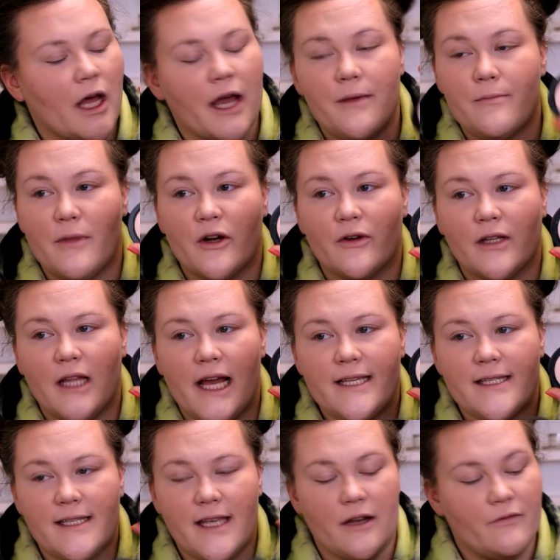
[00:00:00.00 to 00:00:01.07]
Light
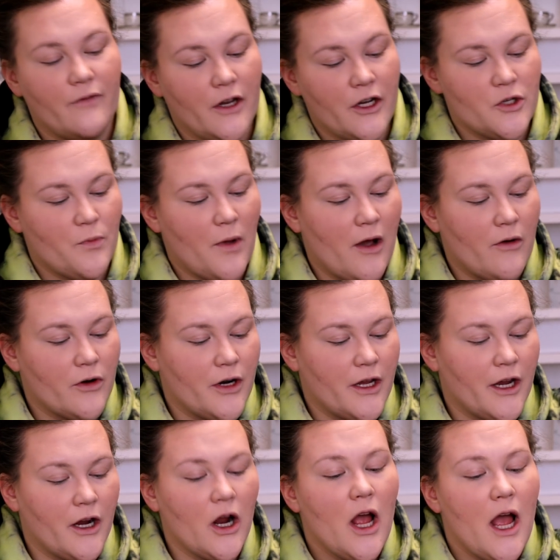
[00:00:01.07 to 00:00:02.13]
Mineralized Skin Finish Powder
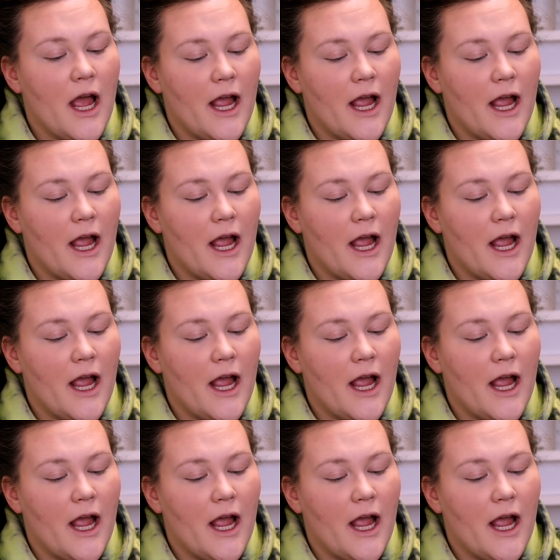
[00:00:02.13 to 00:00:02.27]
here.